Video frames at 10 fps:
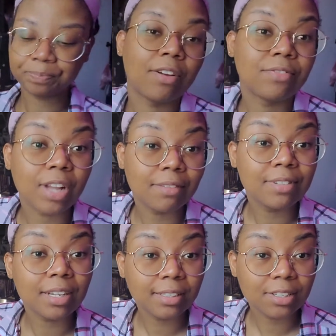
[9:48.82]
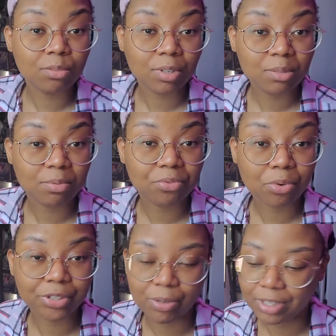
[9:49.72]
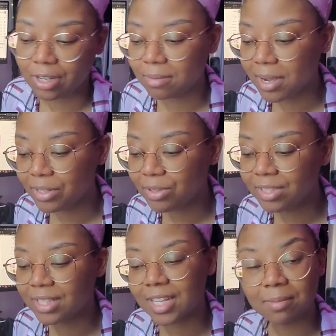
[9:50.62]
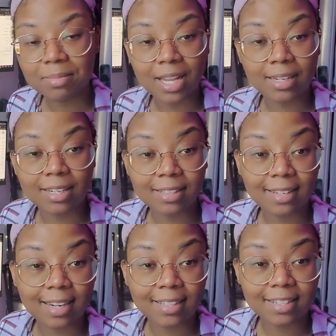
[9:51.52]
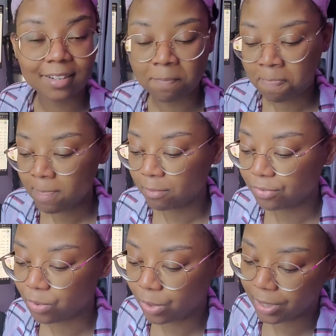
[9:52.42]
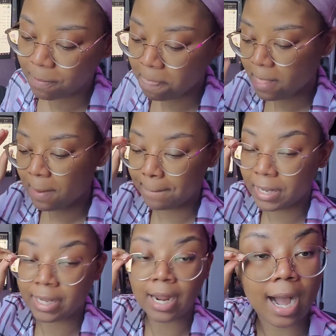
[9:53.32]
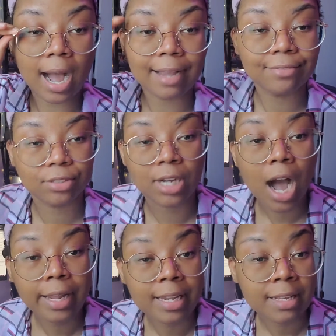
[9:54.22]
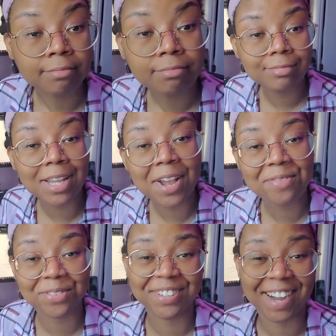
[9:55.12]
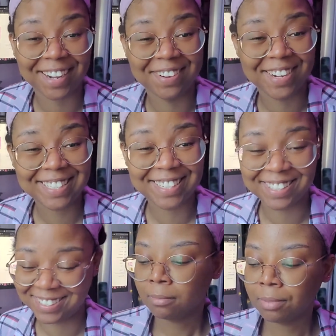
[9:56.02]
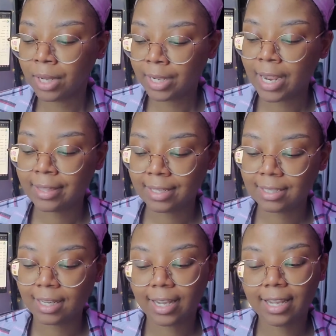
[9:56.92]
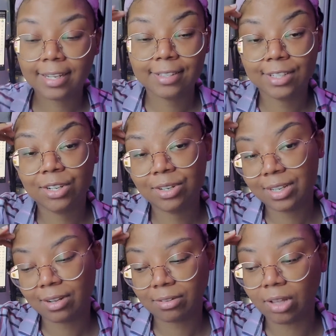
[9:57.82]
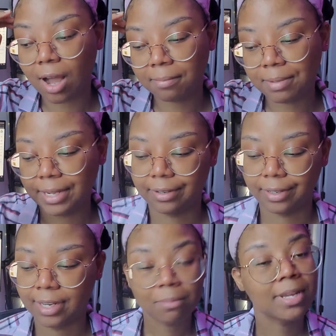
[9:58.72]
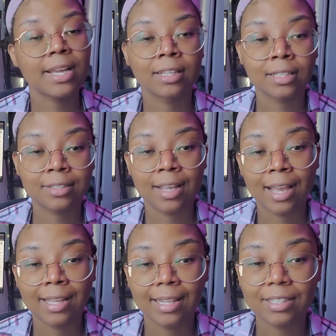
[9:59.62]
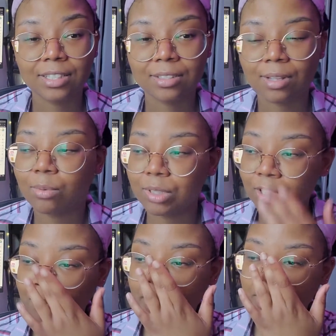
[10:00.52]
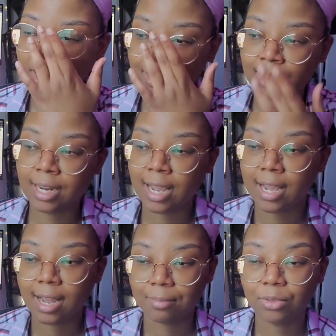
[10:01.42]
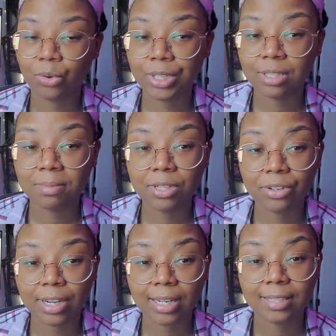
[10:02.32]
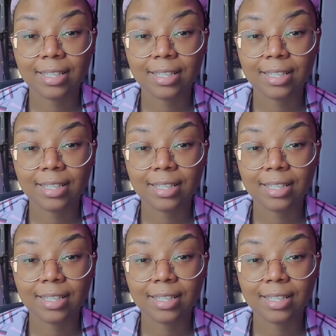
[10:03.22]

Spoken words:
I've done this once before, so I thought about using the same technique that I did before, but I forgot it. I forgot how I did it, but I think I executed it a lot better. But yeah, that's what's on my agenda today. I'm going to be creating